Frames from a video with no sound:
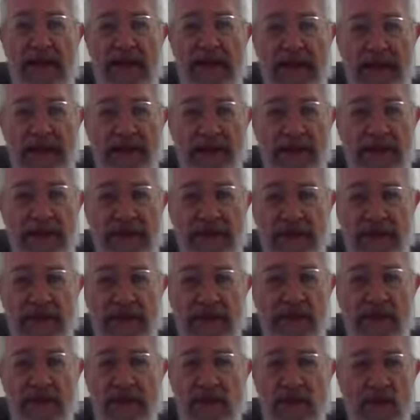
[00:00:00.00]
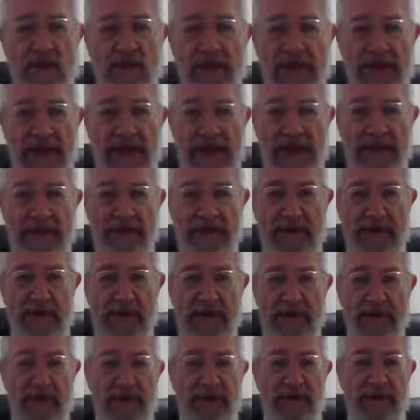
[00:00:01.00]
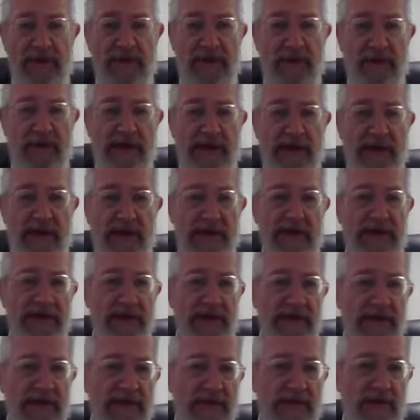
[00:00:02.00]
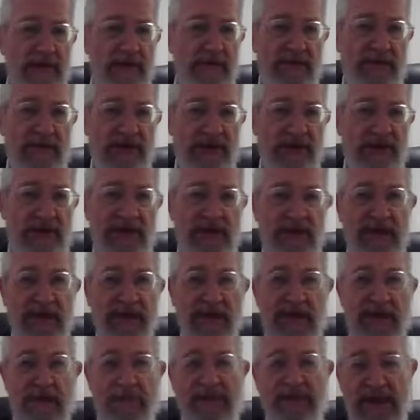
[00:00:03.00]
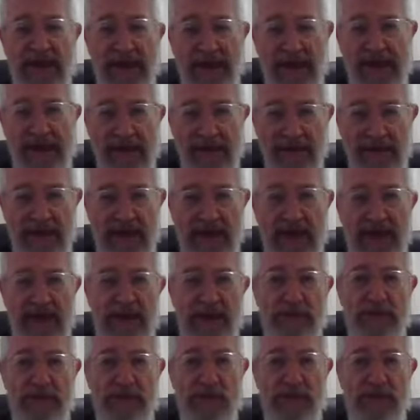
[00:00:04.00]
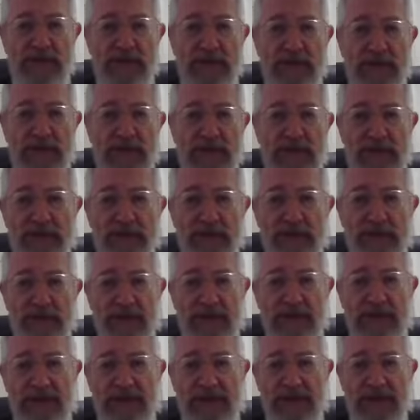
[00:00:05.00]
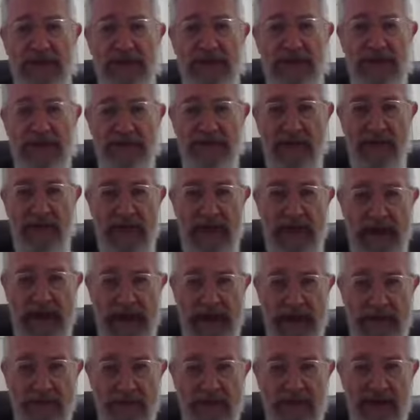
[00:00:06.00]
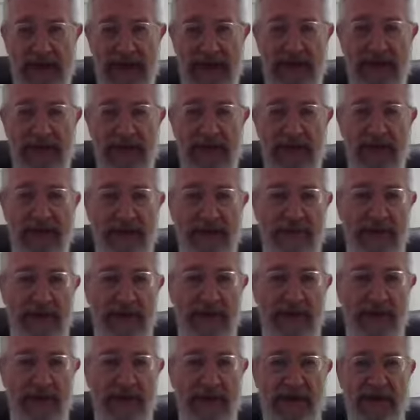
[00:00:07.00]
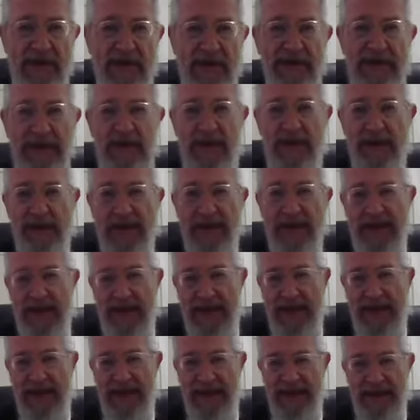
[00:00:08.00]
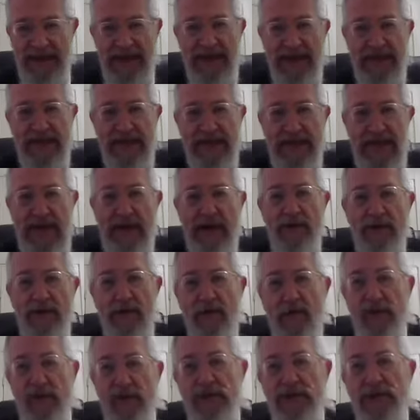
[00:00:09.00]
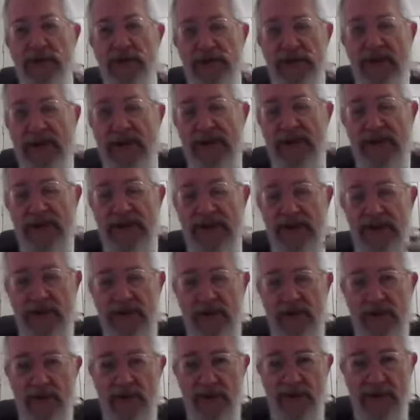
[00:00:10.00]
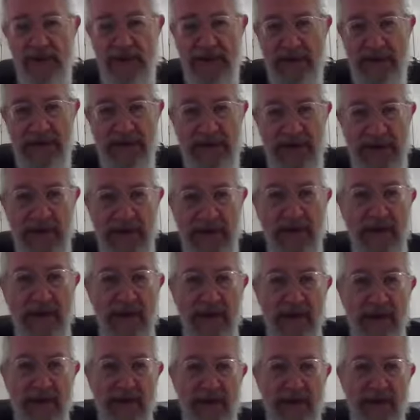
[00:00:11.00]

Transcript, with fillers: these psukim will not be understood by us until Mashiach comes and explains most of these psukim to us. They're very complicated and difficult to understand exactly how you construct this huge building,